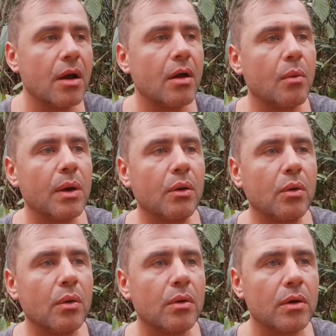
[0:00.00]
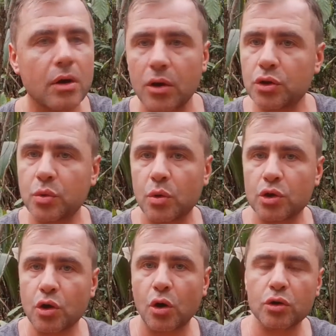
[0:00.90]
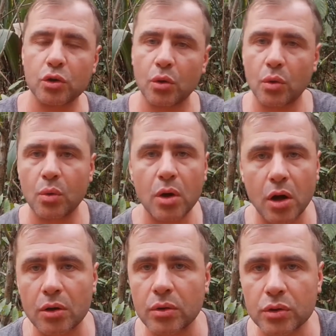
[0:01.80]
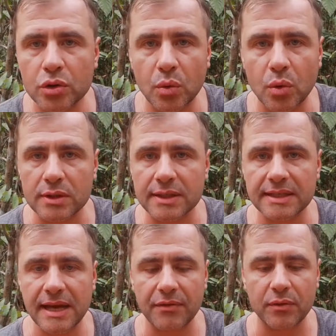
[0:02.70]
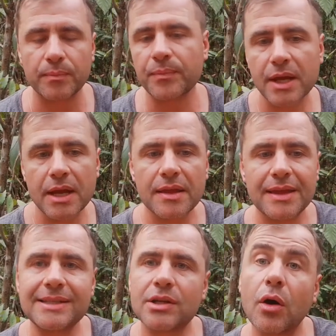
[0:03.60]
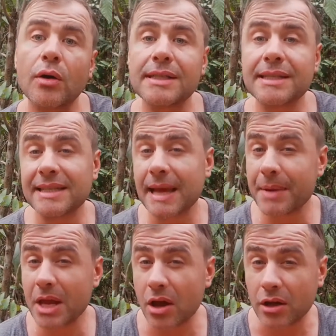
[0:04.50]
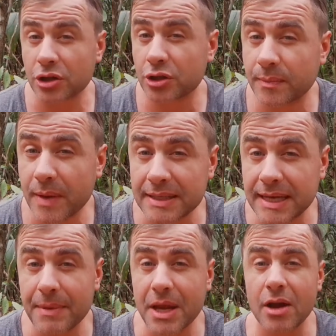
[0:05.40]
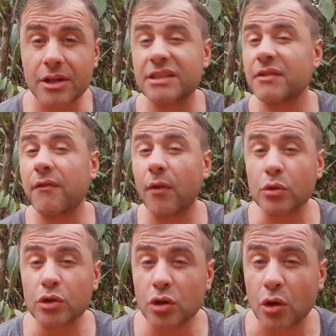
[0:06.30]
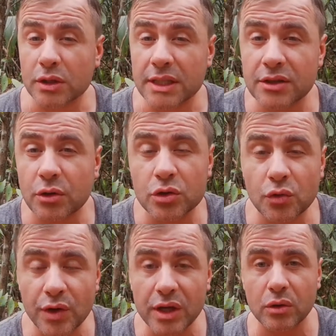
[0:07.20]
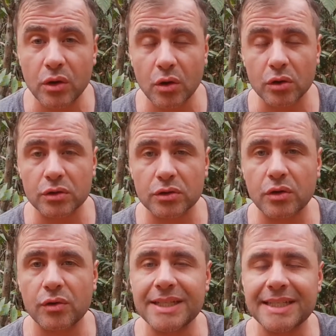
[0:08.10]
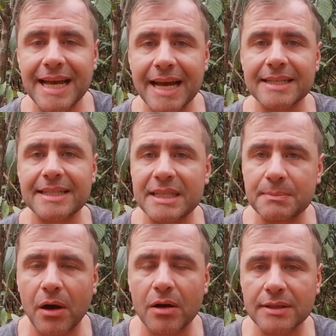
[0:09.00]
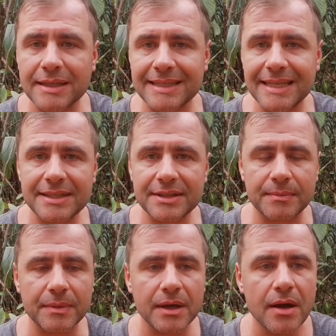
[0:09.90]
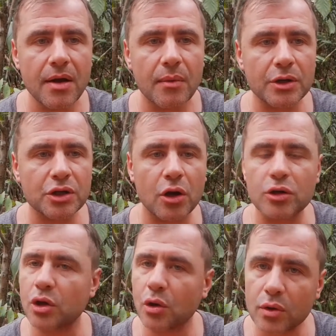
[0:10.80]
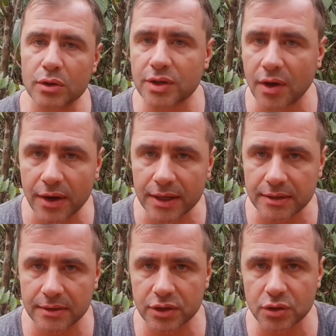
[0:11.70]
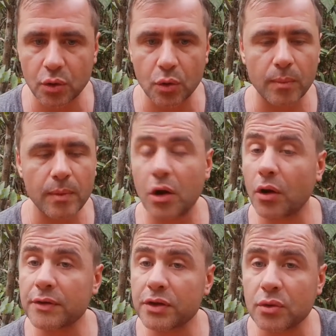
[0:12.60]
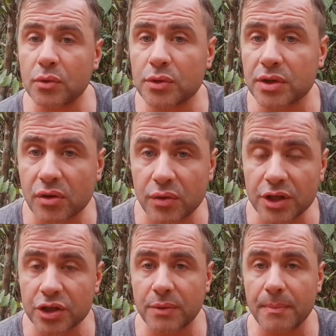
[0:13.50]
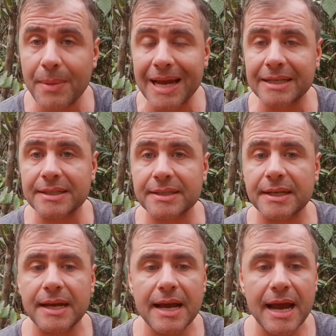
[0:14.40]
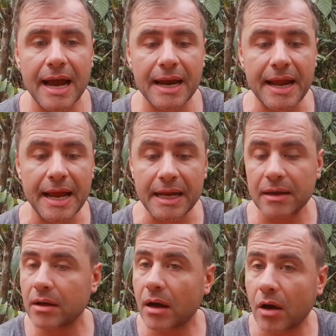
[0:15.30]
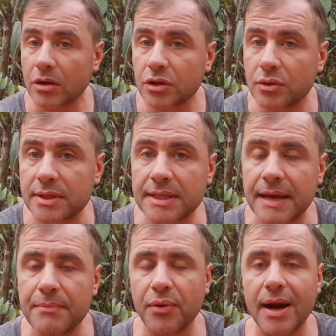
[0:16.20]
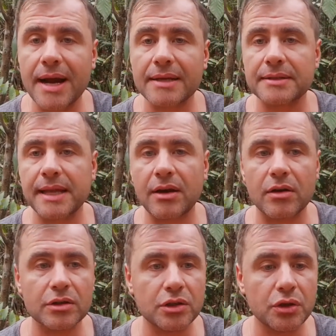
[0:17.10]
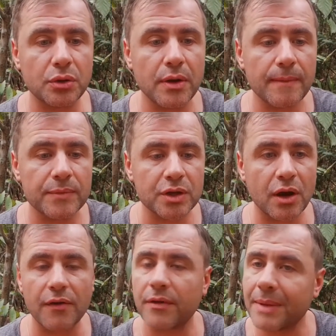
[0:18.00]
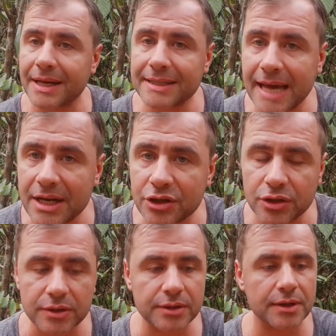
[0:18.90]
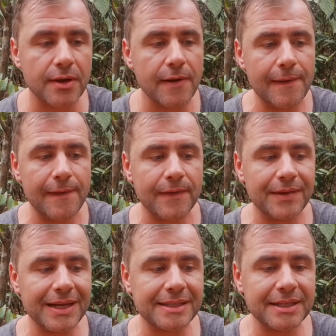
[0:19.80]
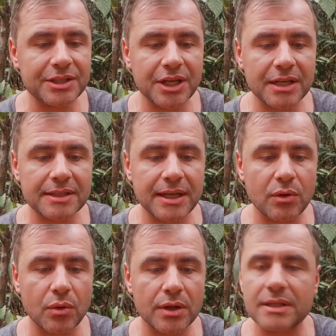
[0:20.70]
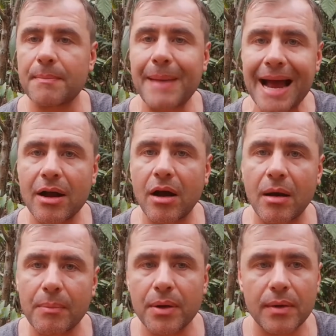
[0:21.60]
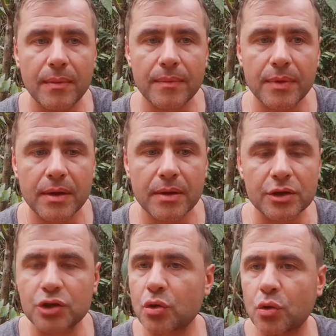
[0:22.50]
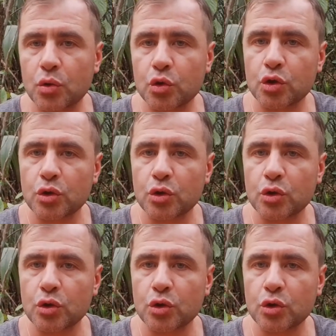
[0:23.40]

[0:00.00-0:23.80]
will go towards God or go towards the devil. This God is a demiurge. A demiurge is a false God. It's not a real God. So Christianity is part of the system which goes alongside school. A lot of schools are Christian based and they ask you to say prayers. They ask you to go for meditations. This is just in order to back up the school's